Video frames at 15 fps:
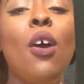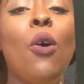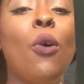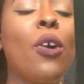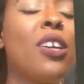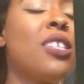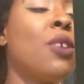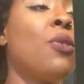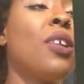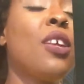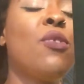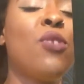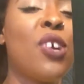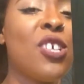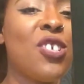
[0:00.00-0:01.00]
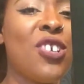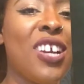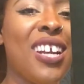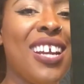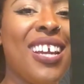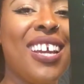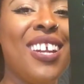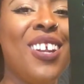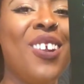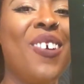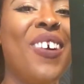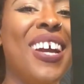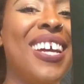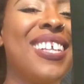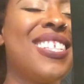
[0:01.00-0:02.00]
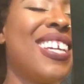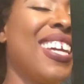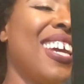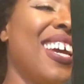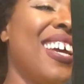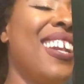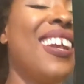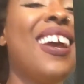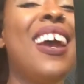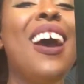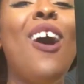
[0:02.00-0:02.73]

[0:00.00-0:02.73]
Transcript: Or is it really frustrating and annoying to get?